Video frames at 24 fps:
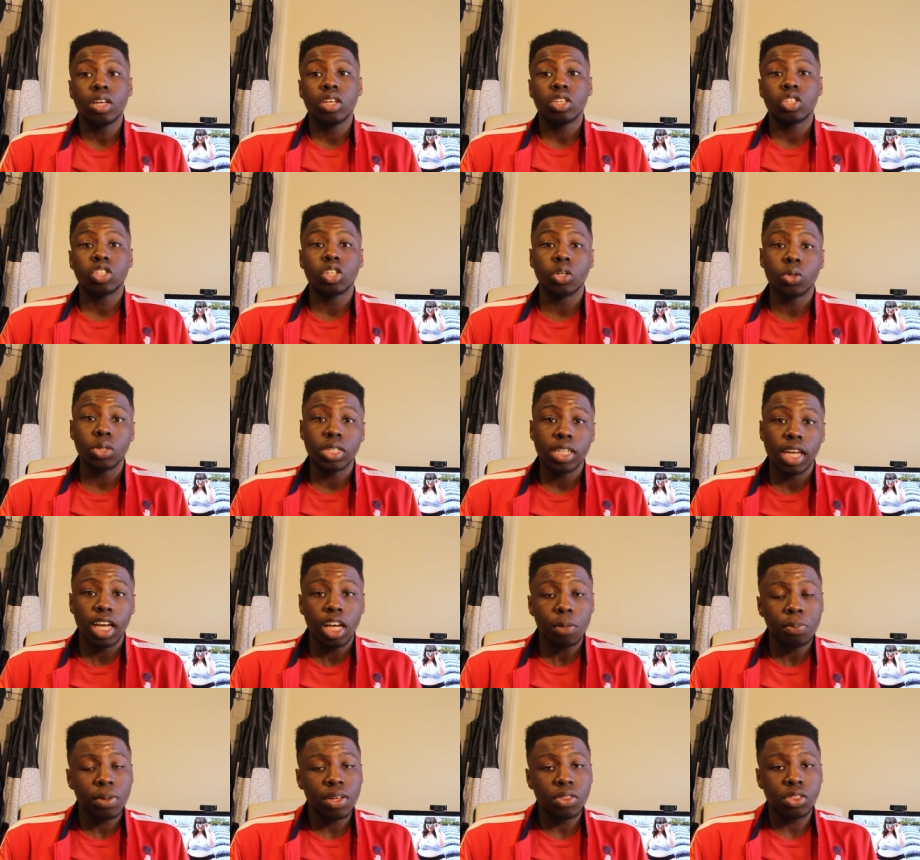So to
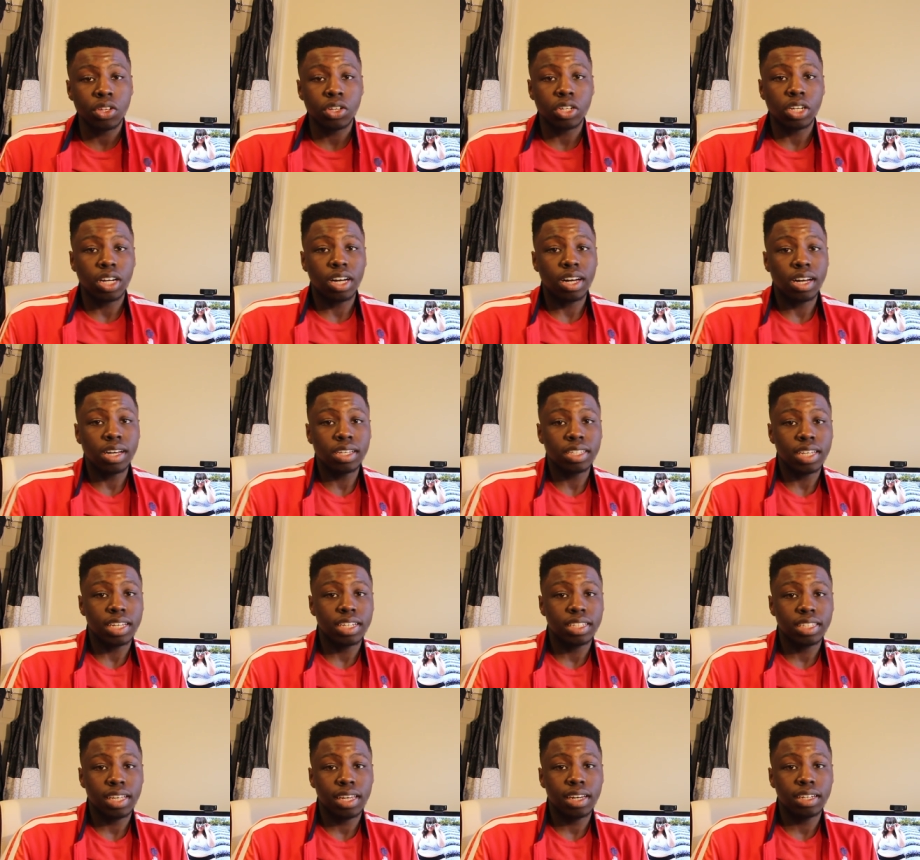help out their cause,
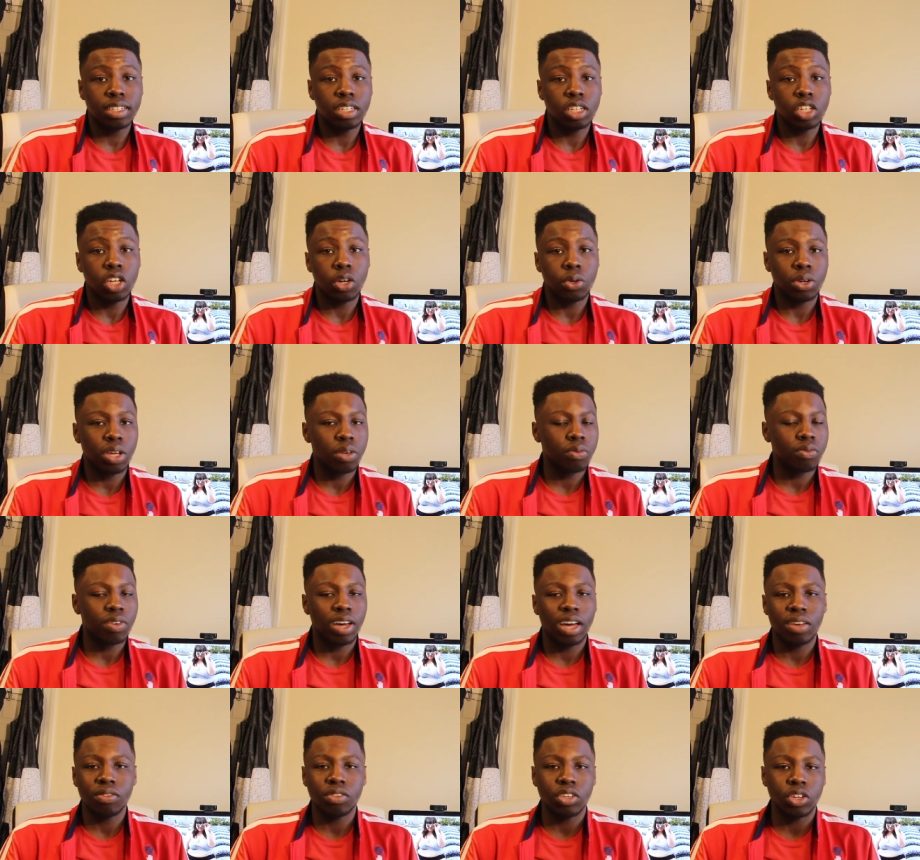I decided to donate
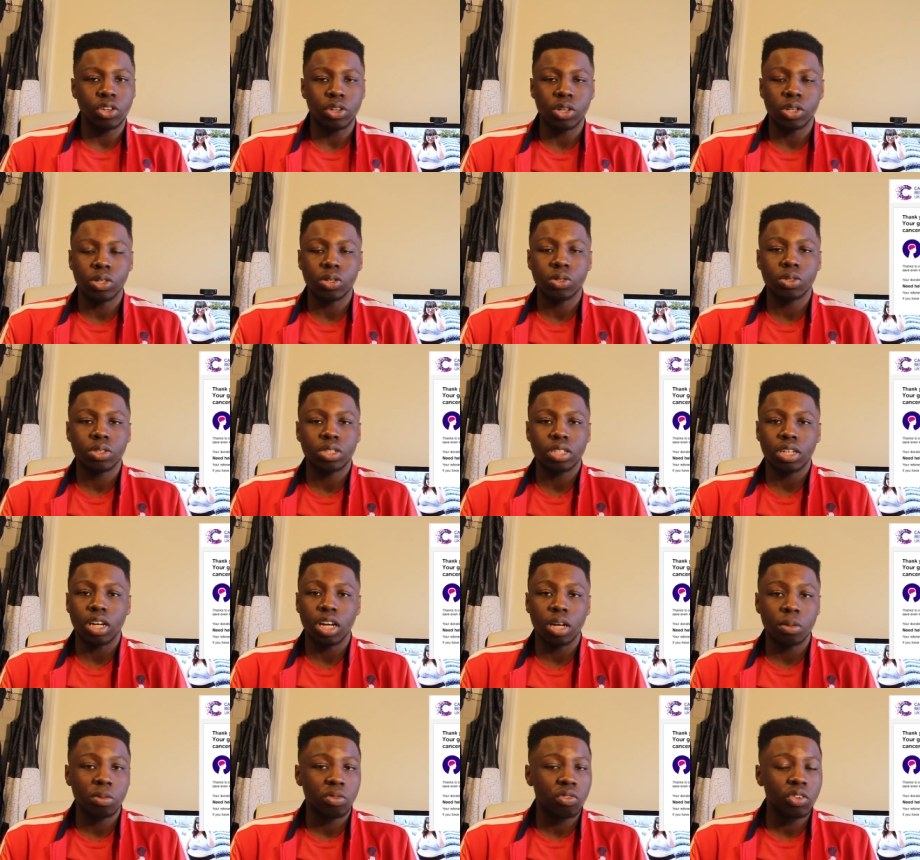
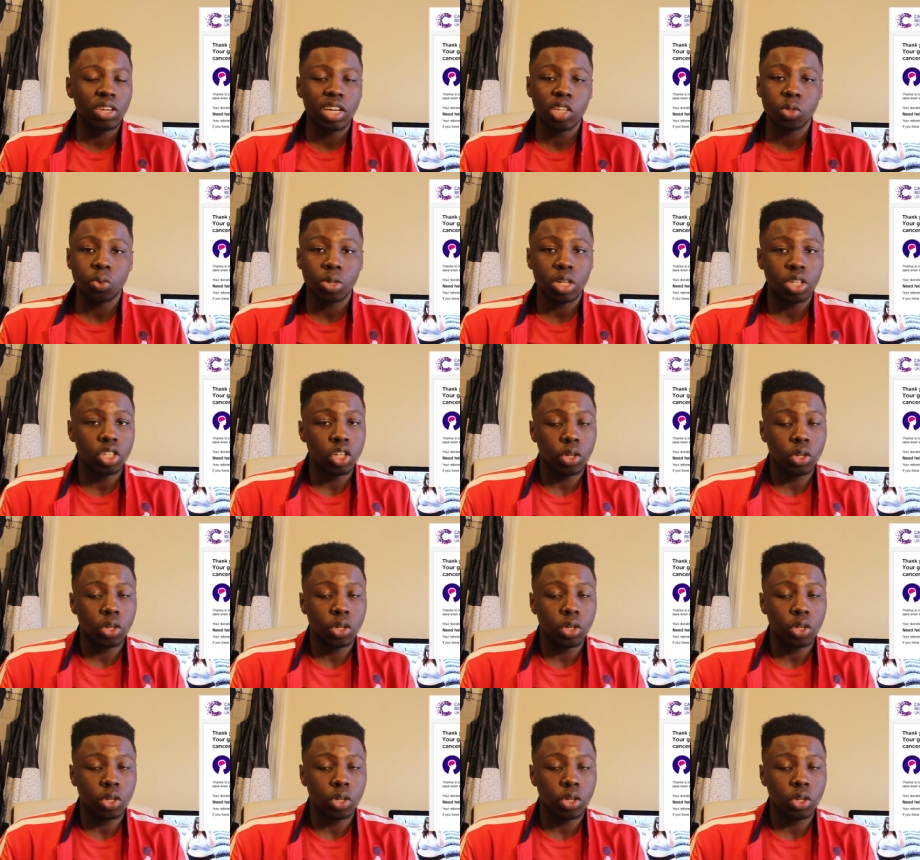€5. If you guys want to